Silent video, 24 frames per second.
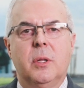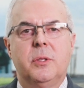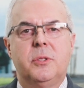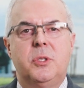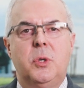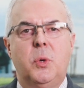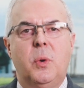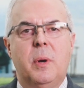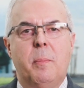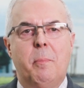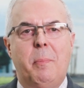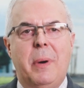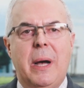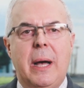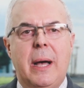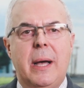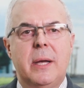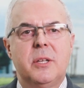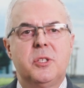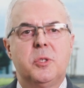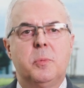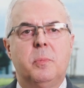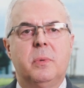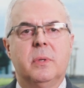to
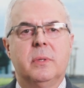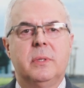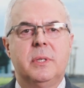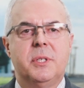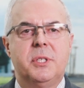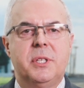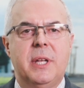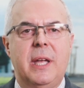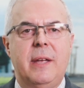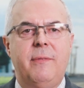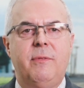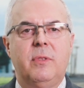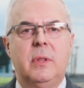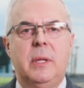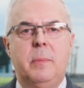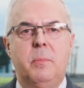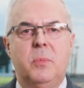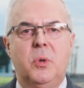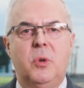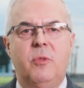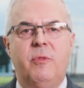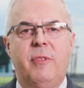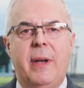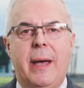impossible to safely
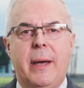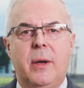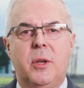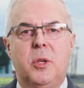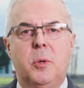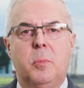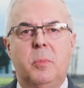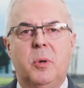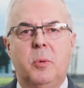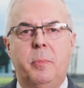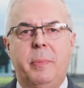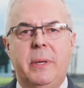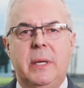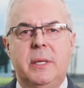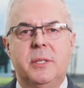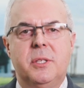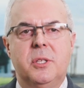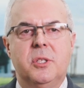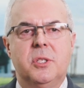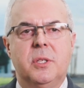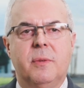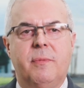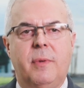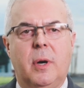move valuable
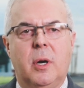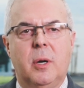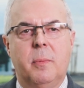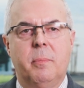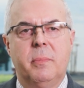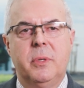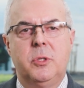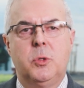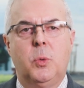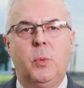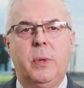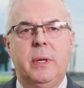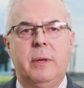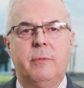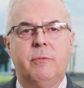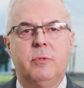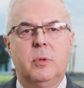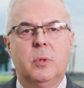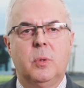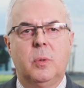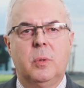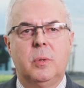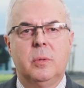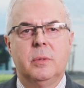pieces of art between
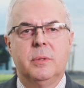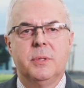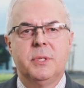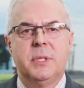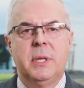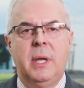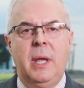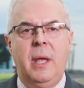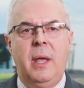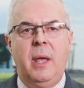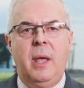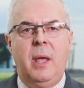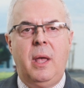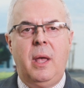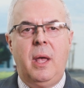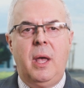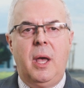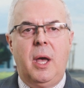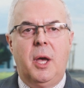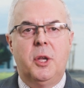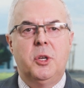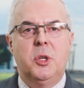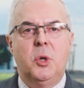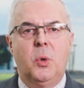floors.
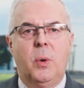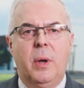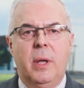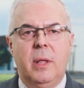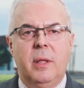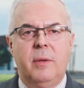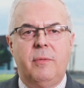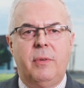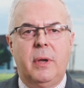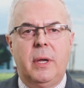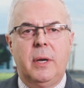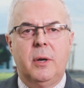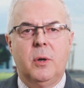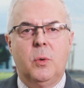A new elevator